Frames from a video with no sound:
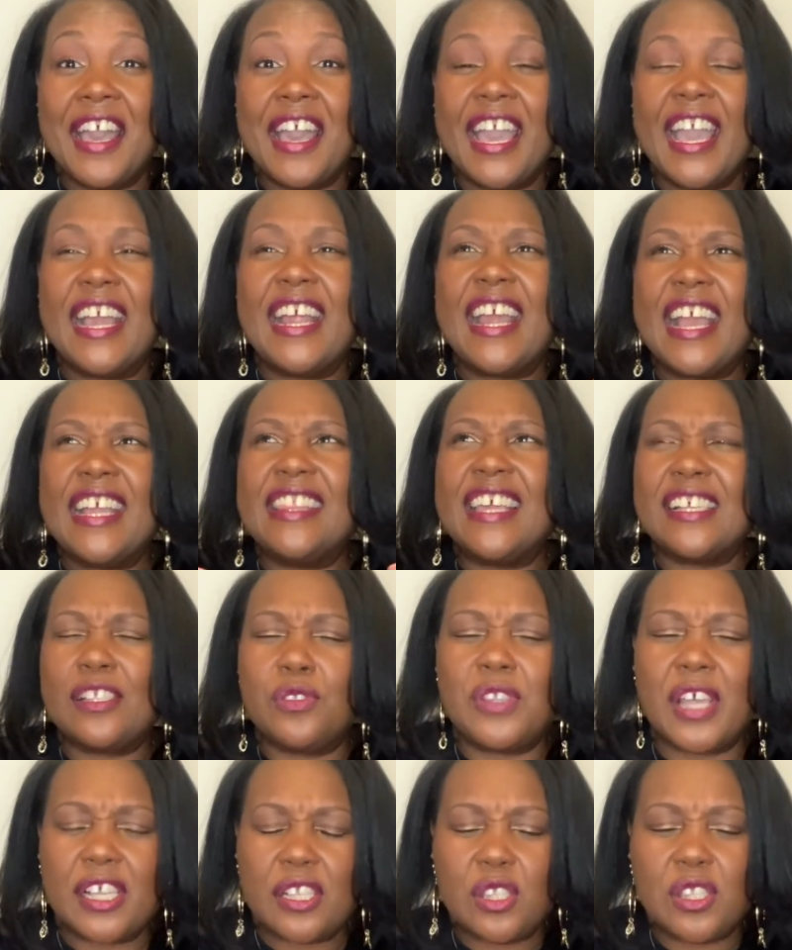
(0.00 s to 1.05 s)
And
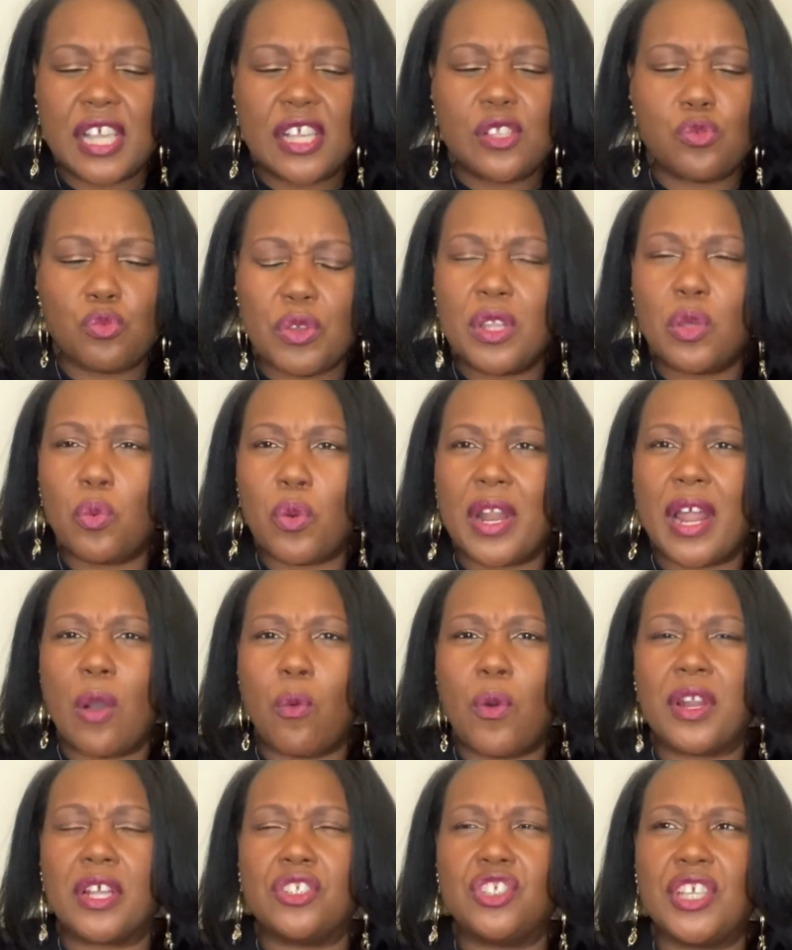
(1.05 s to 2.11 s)
that's really what I
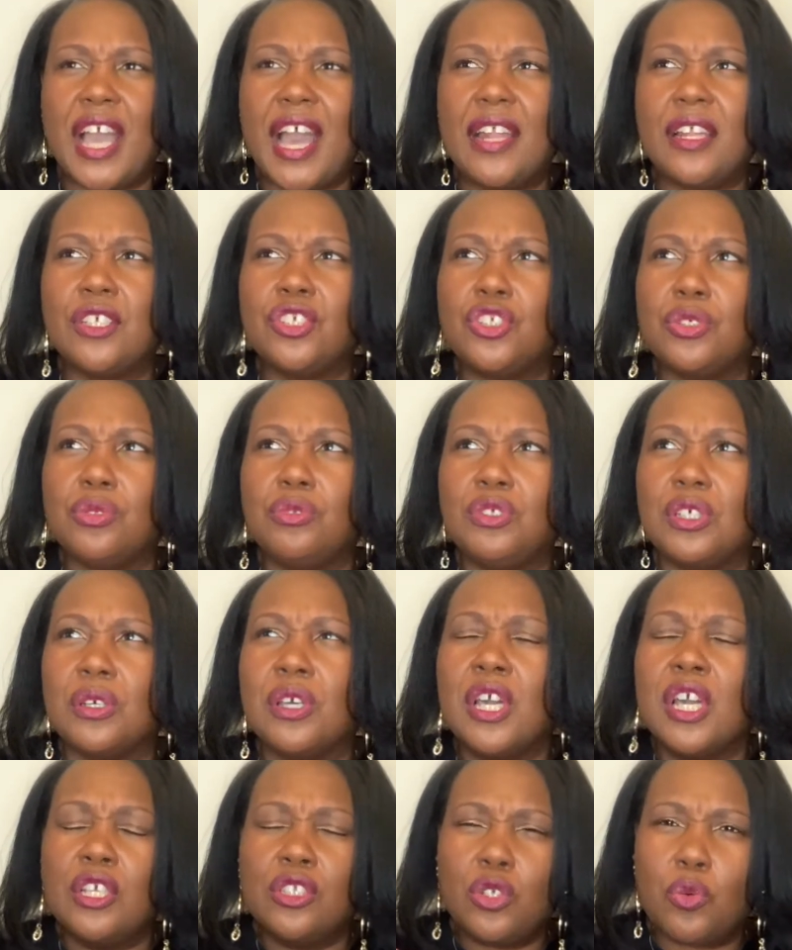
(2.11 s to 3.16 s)
want to challenge you
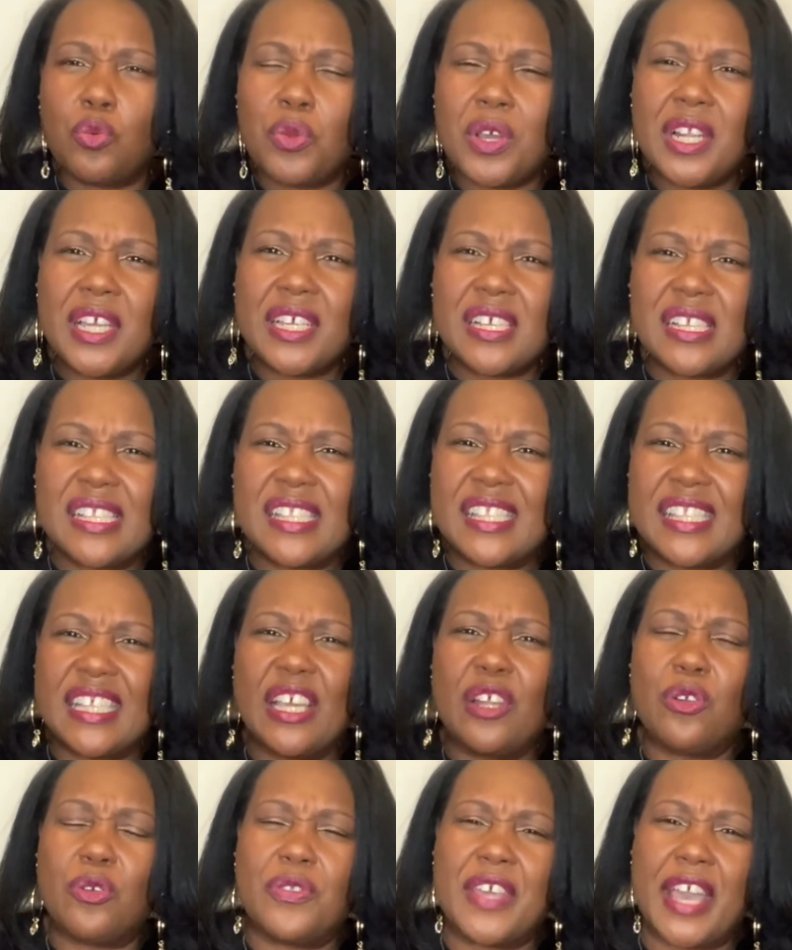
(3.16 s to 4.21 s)
to really
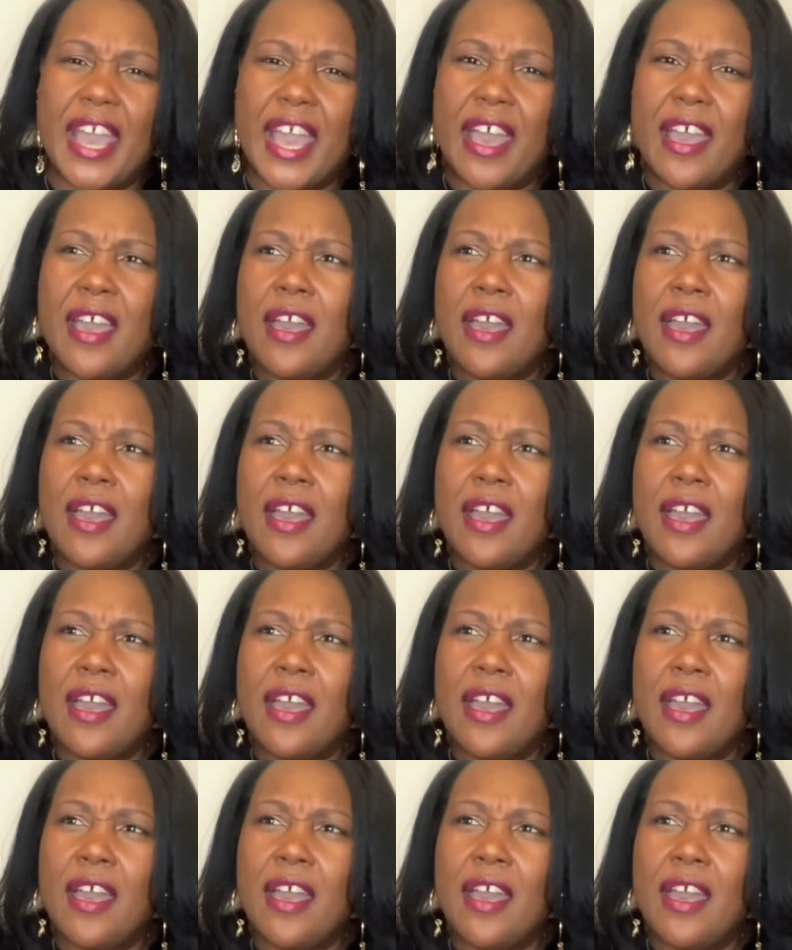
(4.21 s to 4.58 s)
consider that,